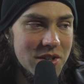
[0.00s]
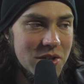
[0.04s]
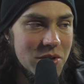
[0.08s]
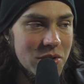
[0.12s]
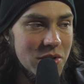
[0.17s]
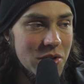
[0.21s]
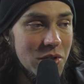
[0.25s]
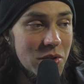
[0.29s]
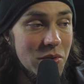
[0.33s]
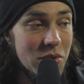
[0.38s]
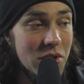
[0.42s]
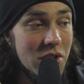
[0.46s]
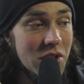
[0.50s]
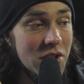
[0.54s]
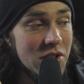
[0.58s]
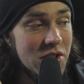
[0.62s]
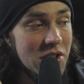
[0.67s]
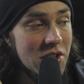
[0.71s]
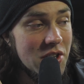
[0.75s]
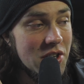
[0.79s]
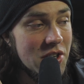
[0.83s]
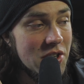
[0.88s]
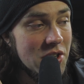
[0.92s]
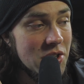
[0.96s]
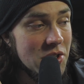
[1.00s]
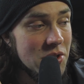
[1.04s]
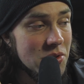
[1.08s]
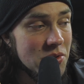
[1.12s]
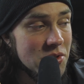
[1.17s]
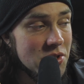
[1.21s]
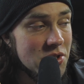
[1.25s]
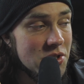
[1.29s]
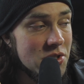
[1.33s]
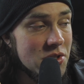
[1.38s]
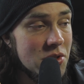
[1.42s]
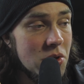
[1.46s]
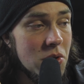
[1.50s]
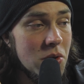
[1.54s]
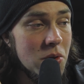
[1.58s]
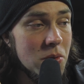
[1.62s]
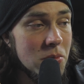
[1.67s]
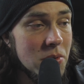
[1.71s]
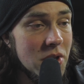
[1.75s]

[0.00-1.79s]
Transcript: going through all the audio is so